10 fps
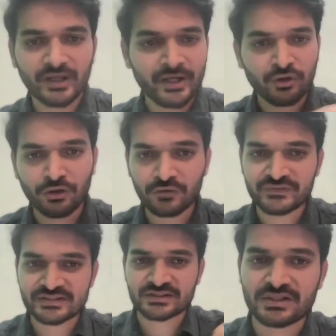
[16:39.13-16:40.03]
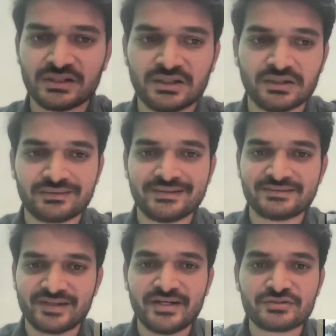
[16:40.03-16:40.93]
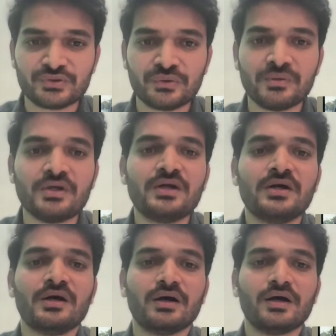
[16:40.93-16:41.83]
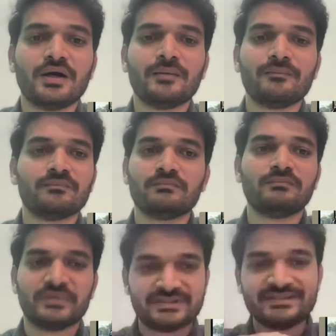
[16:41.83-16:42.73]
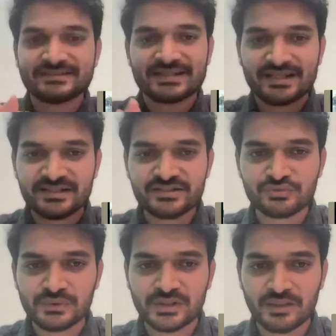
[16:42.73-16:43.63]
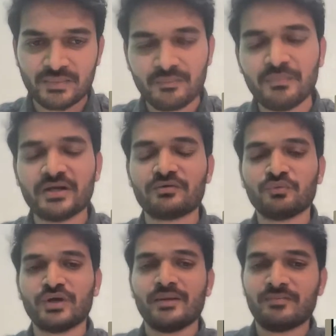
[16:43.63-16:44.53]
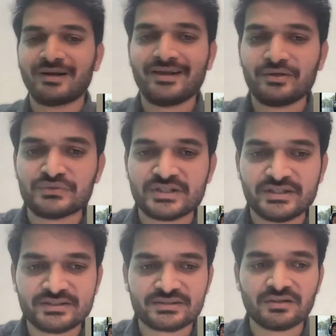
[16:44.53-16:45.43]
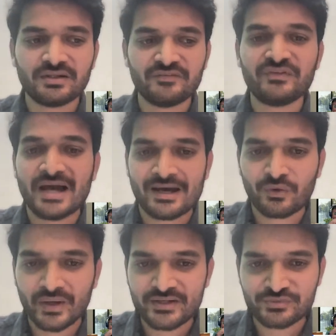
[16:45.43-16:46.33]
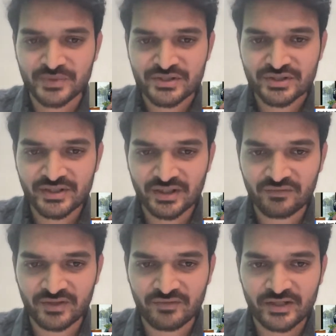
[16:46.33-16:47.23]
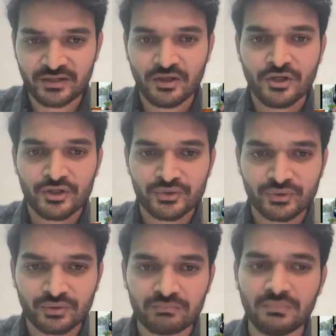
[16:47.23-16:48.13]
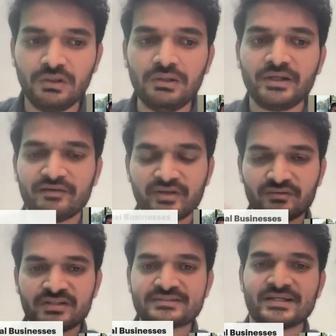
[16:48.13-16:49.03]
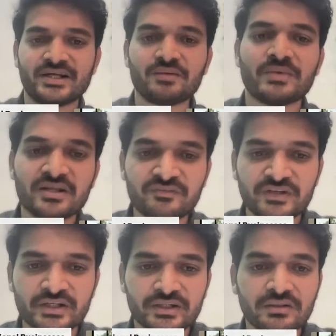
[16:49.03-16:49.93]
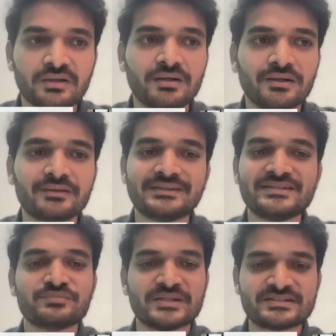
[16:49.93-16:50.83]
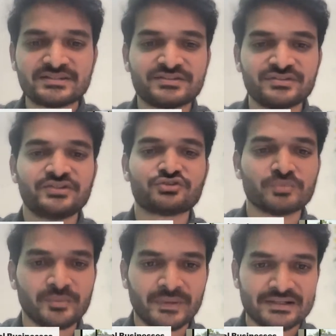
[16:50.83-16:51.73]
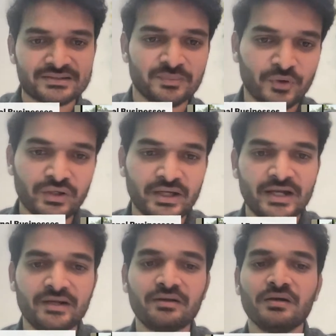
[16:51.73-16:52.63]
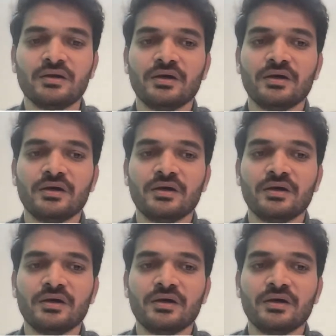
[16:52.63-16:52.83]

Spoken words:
and all of these things, right? So these challenges will come up, but what I'm trying to say is, if the ROI is measured in a way where everyone is getting benefited, these messages needs to be passed upon, and